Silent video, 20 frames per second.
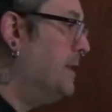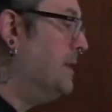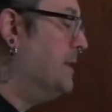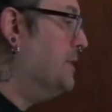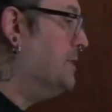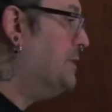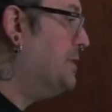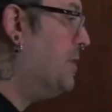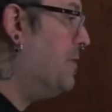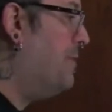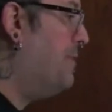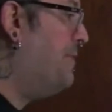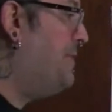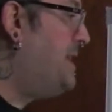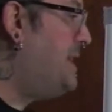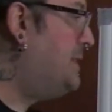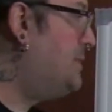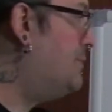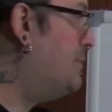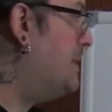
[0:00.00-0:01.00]
so
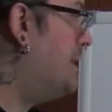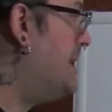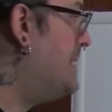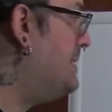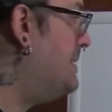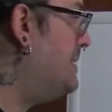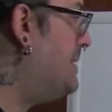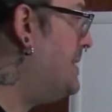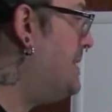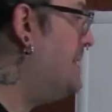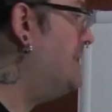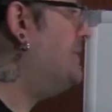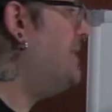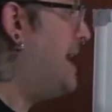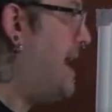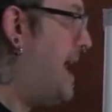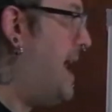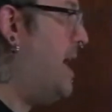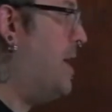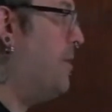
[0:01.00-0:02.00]
this relates to this
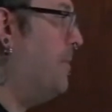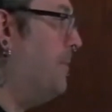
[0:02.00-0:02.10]
how?